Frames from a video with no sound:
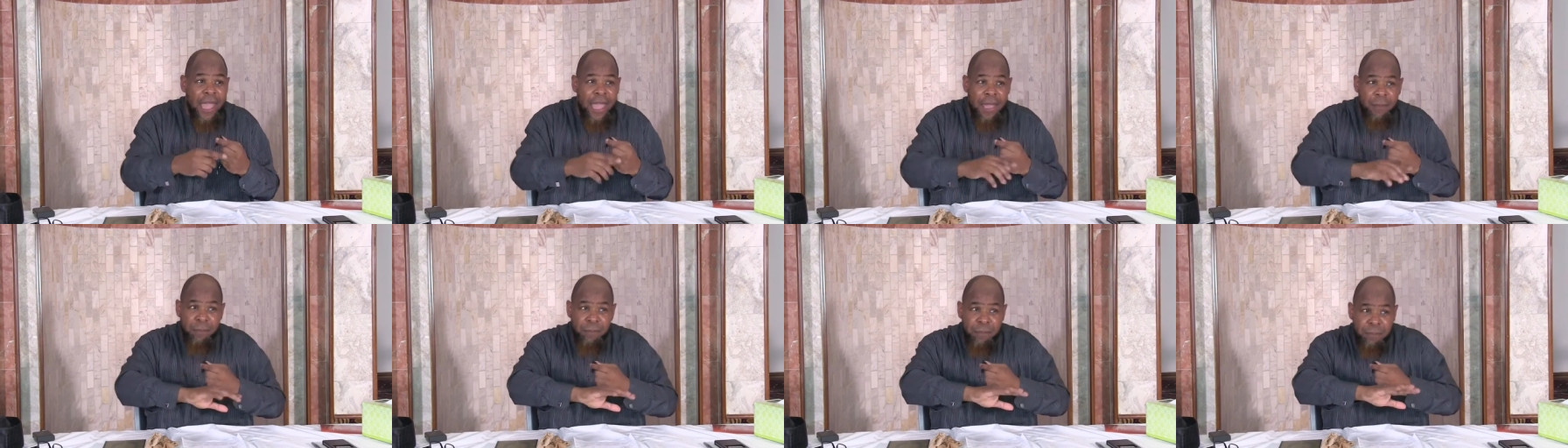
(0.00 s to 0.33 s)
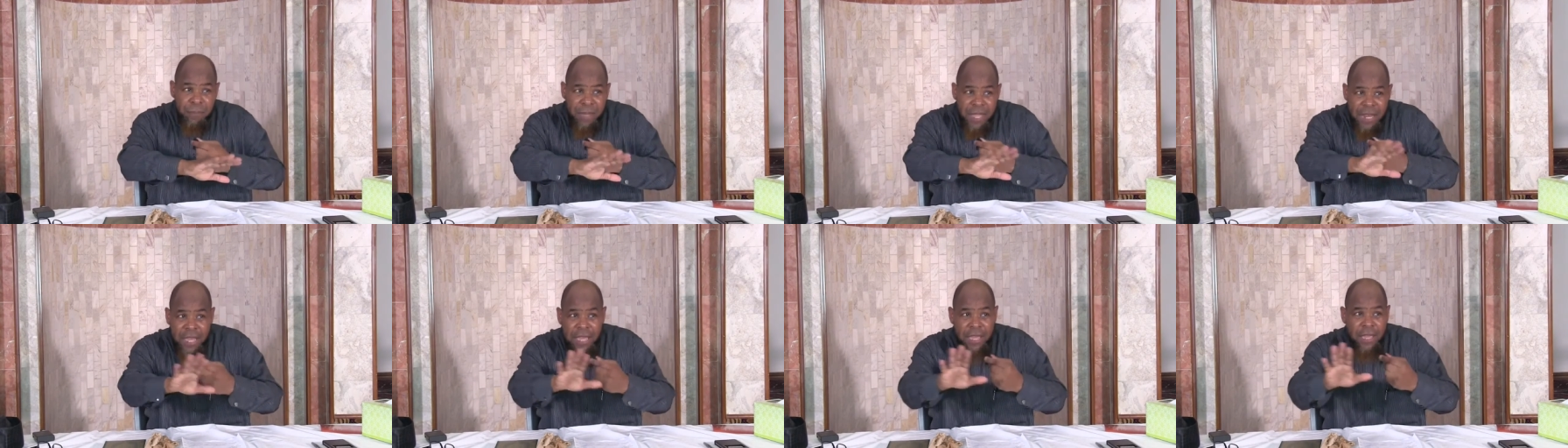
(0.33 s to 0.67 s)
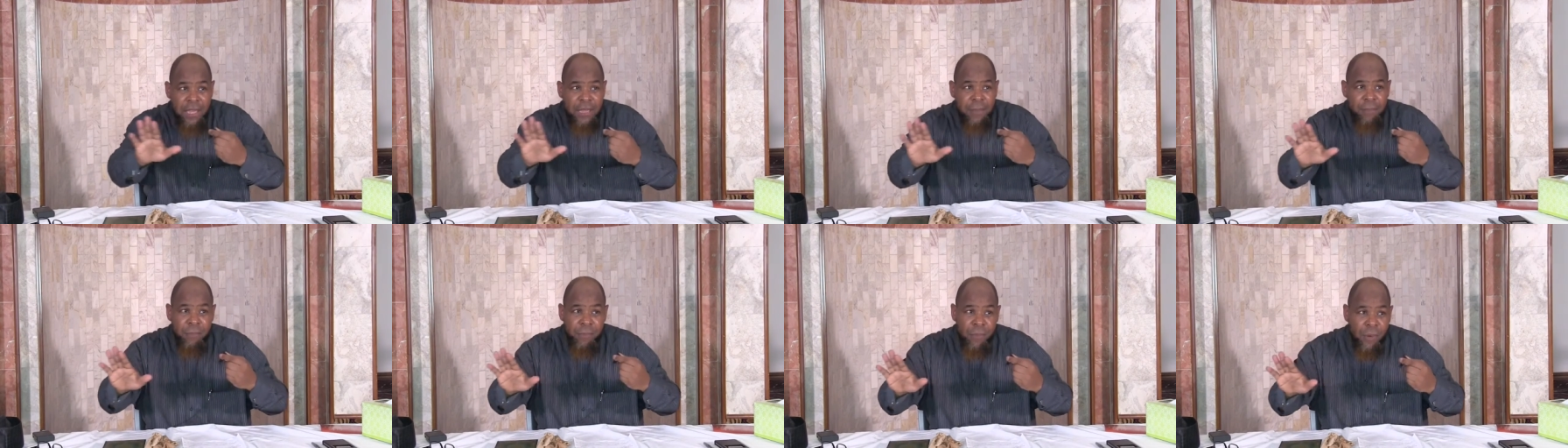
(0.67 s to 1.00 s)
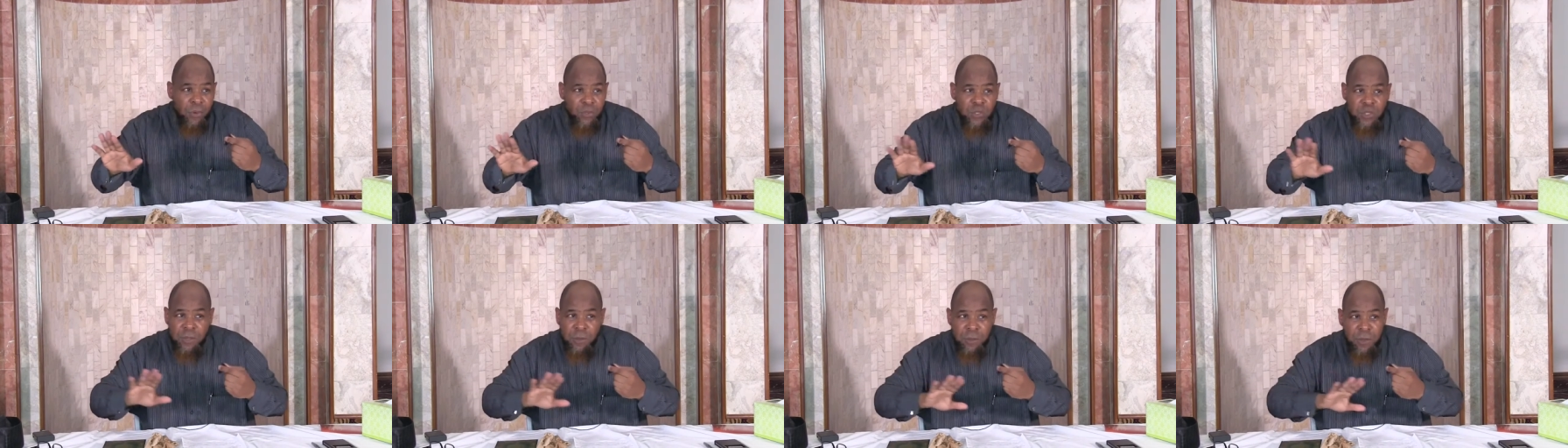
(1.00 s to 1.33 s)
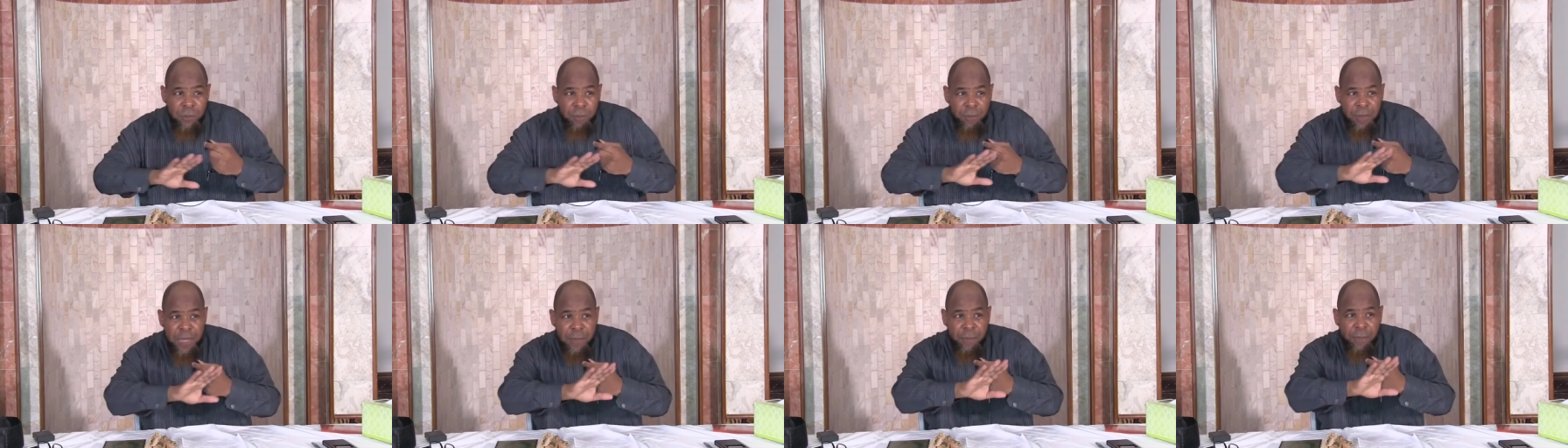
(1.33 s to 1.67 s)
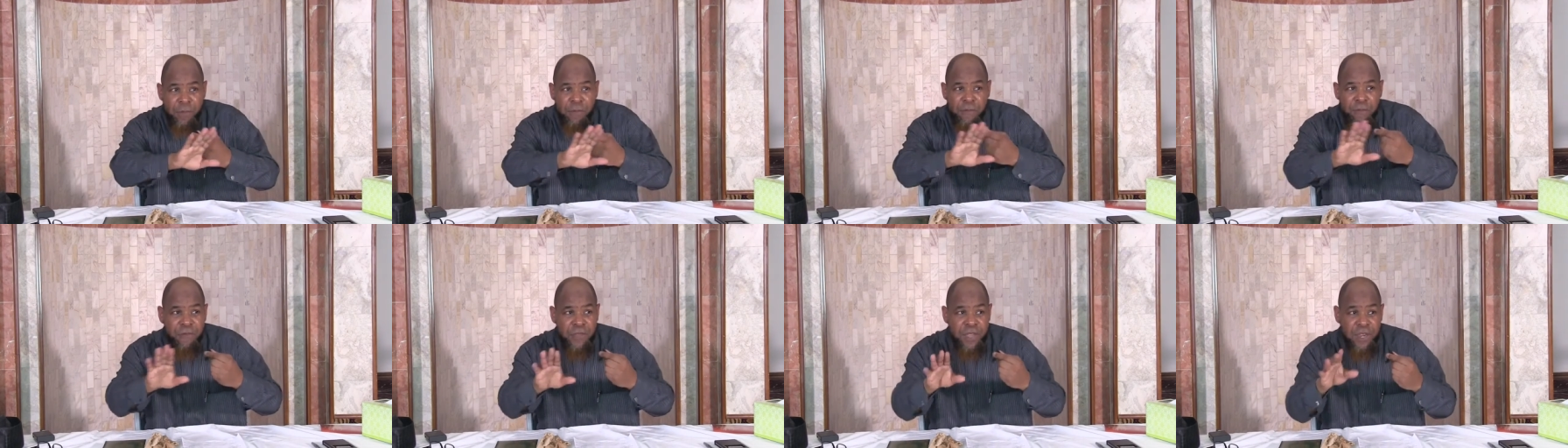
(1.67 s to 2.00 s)
and many, most of the
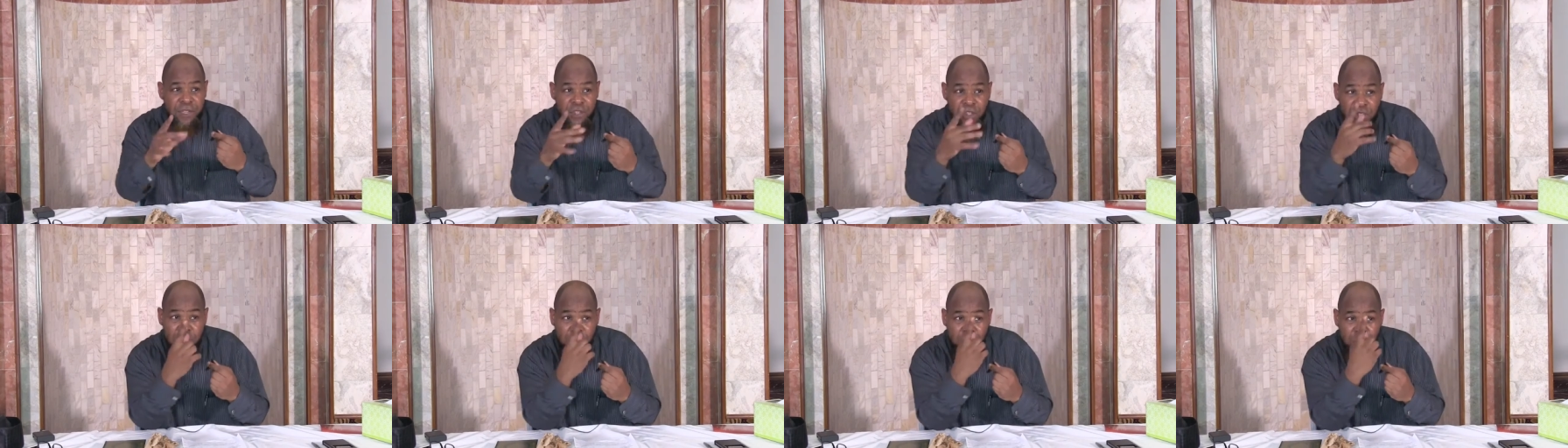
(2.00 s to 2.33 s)
people finished.